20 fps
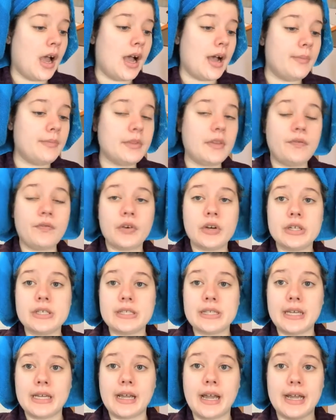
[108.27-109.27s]
The first
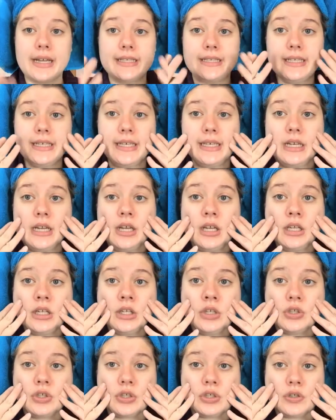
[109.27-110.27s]
thing I did,
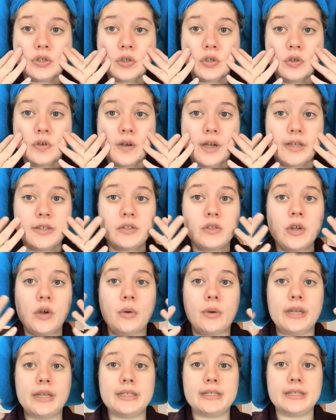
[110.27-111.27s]
just so you guys
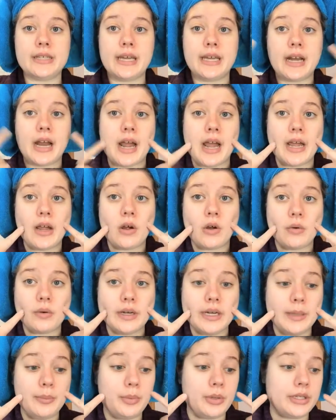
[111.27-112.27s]
know, is that I
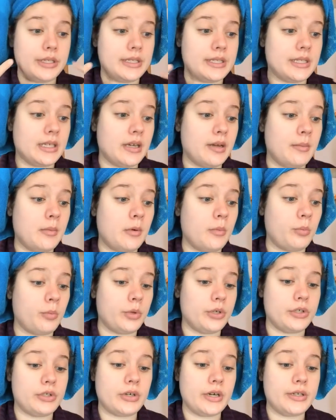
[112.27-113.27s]
already put some
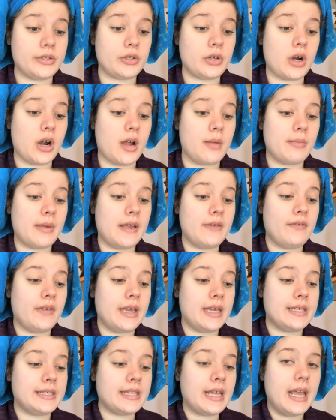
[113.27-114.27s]
moisturizer on my
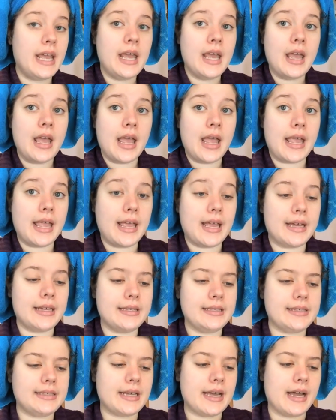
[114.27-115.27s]
face,
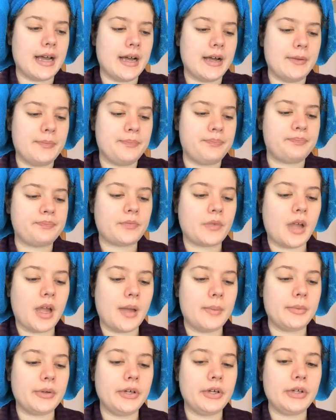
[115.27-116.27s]
and I'm
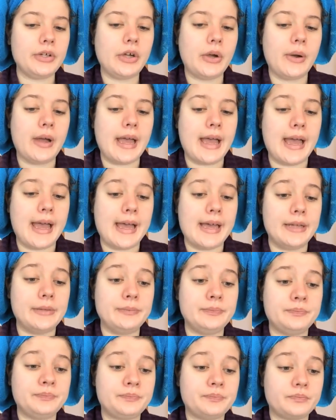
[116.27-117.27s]
going to go
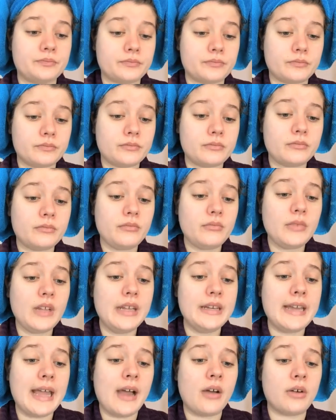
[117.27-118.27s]
ahead
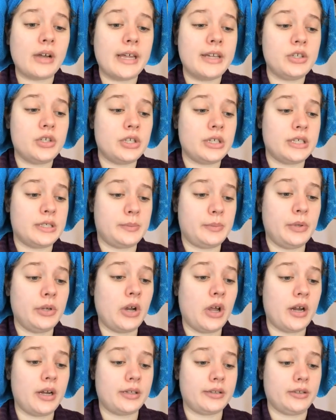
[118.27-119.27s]
now and just put
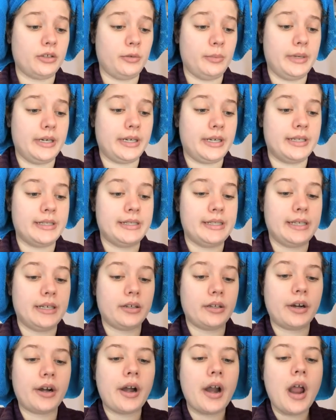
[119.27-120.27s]
on a little bit of
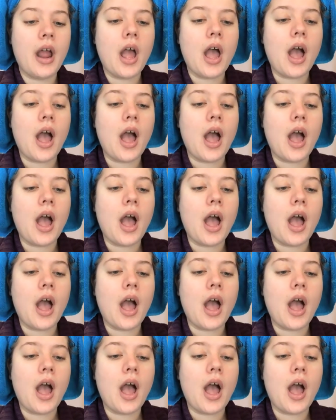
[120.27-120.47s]
concealer.